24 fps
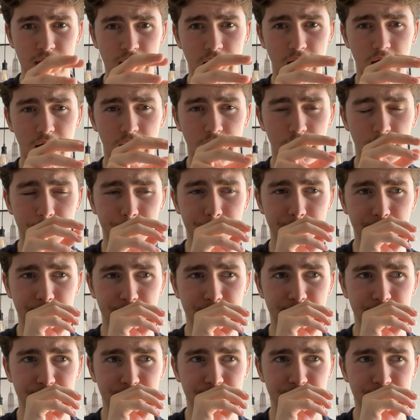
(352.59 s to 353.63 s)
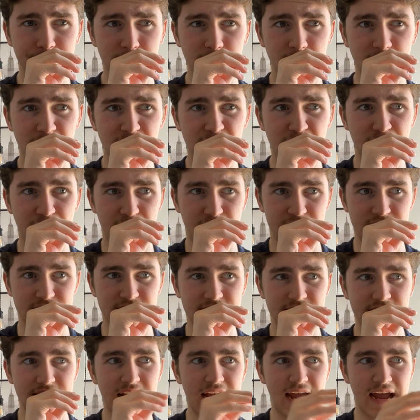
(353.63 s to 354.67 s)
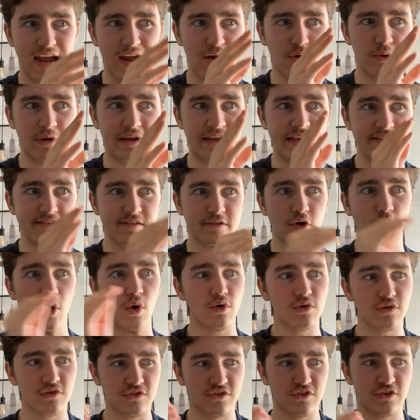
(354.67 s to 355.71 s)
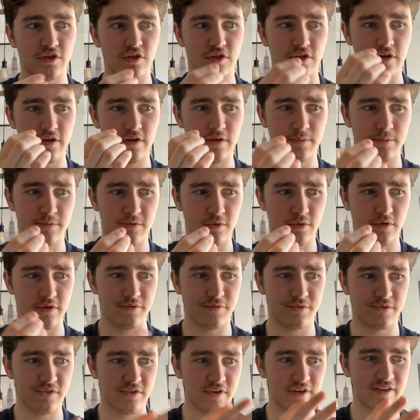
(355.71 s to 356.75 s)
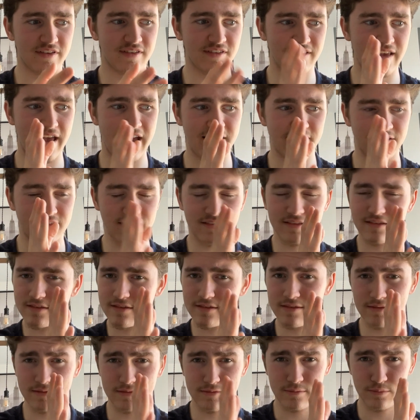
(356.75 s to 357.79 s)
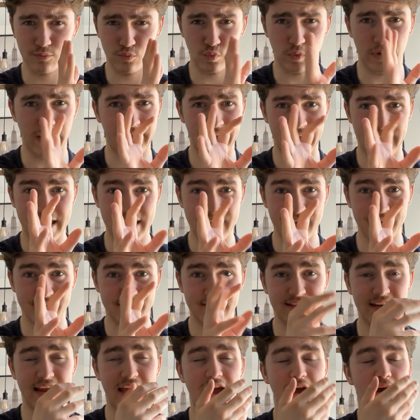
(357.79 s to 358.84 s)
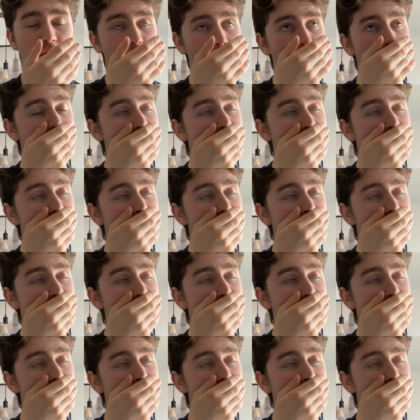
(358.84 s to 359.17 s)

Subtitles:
and how he's got to the sort of success where he is now.